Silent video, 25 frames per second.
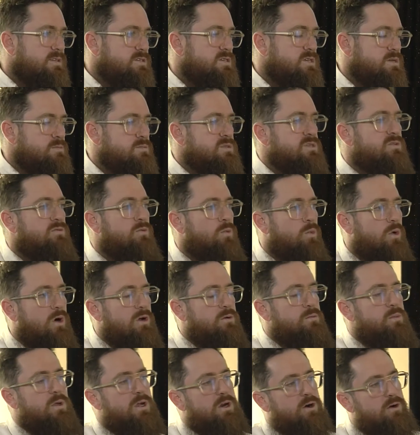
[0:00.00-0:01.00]
terms of
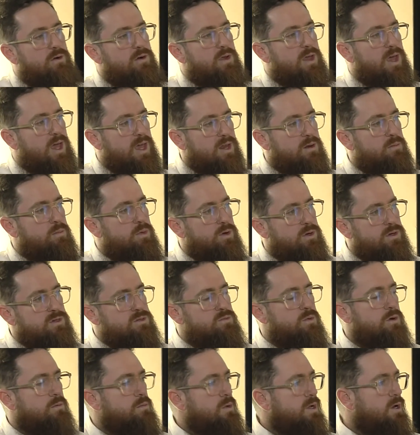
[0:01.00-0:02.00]
what we create, because
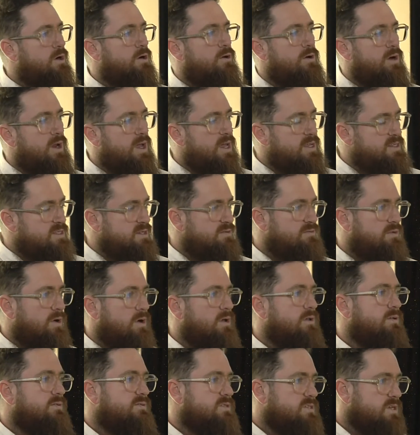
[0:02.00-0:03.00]
what we create
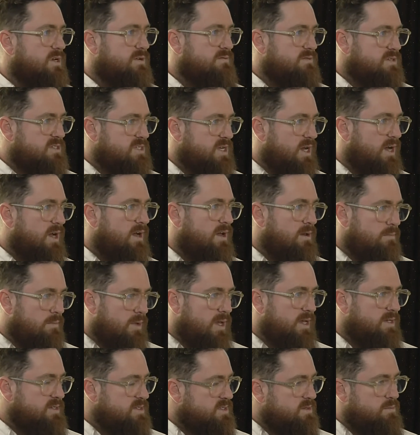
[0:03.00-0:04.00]
evolves over time
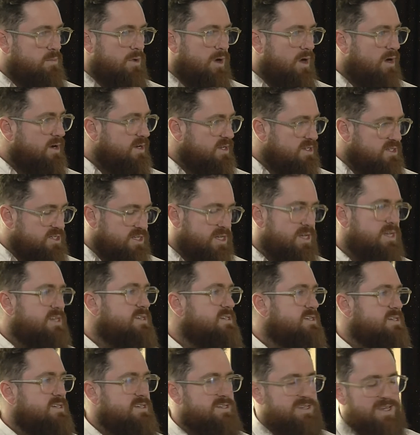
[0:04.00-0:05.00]
as the market
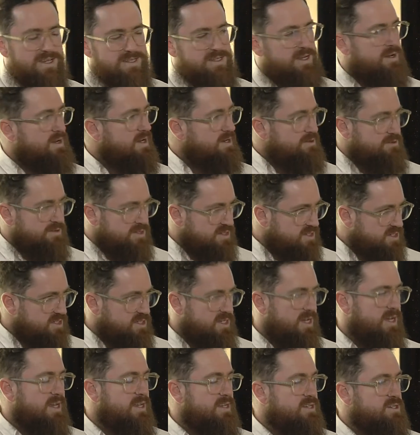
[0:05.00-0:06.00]
changes, as our interests
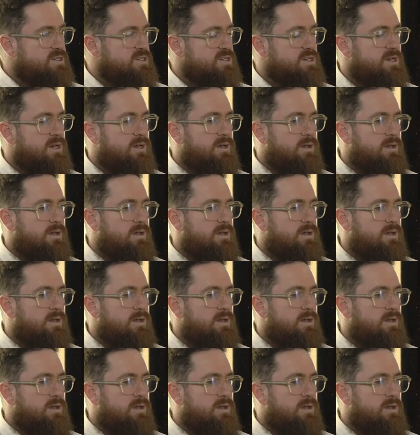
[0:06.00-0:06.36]
change.